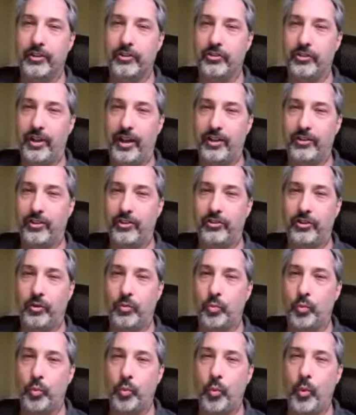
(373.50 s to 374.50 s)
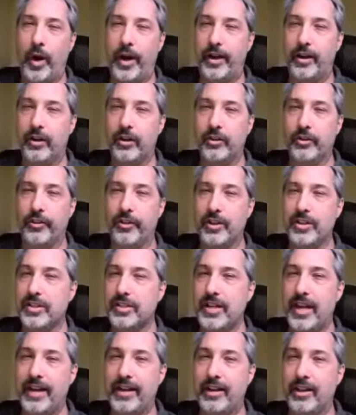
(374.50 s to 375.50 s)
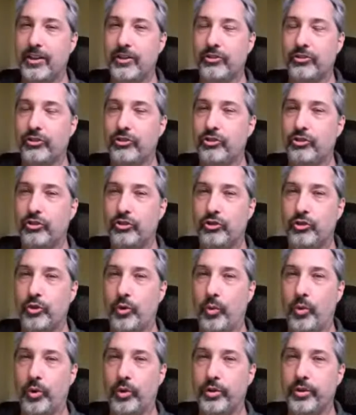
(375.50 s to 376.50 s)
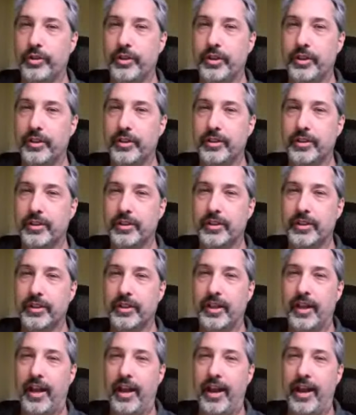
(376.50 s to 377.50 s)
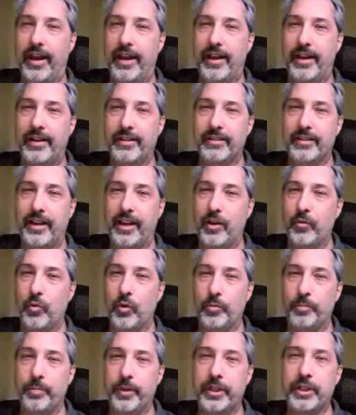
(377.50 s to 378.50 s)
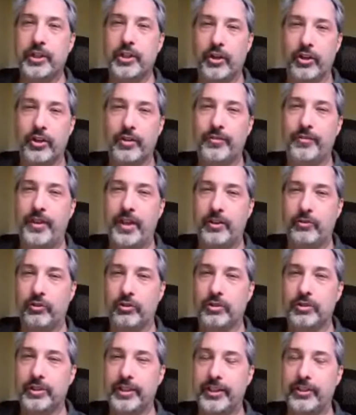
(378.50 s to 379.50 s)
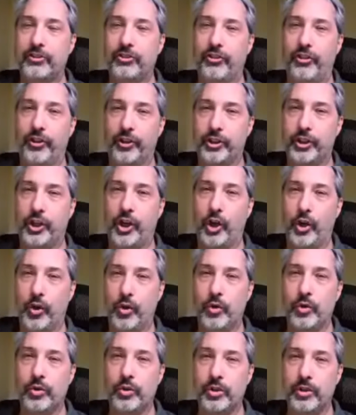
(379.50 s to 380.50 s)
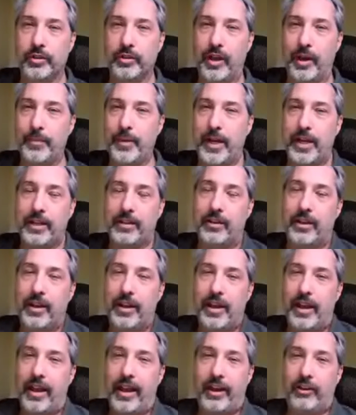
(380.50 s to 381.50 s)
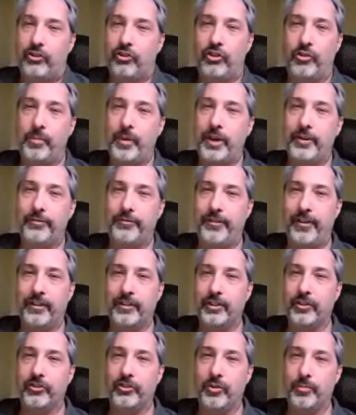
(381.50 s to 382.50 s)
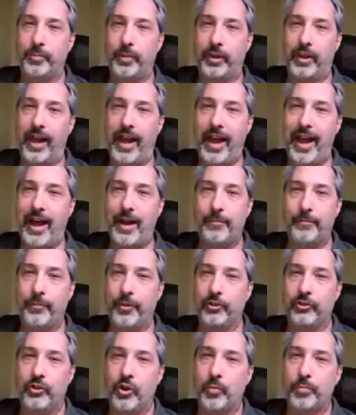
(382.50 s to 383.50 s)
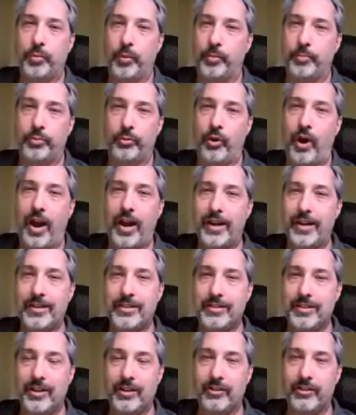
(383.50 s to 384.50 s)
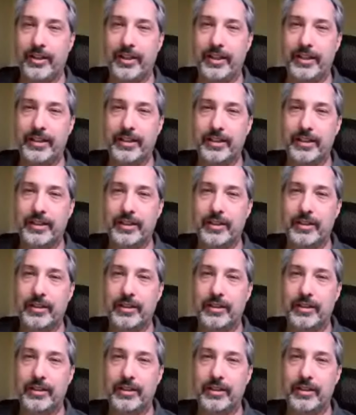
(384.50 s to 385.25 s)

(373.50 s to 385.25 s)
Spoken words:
is, as I said, where the data is stored. And it would be good if they release the code. I mean, it should be a fairly simple app. There's no proprietary,